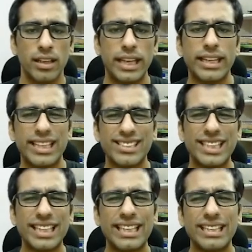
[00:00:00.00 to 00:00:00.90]
Here,
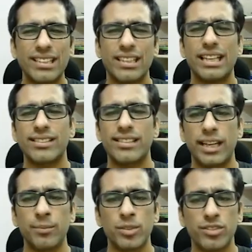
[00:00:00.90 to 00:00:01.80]
stdin is the
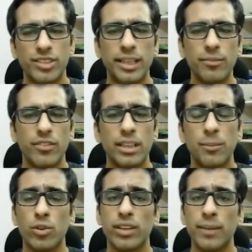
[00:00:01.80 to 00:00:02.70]
input stream where the
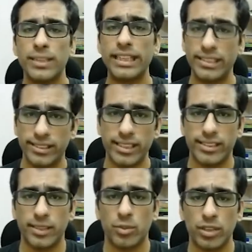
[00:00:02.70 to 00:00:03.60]
program reads its
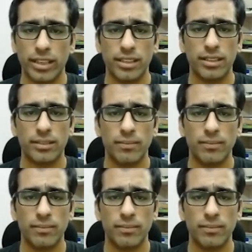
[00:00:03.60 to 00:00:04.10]
input data,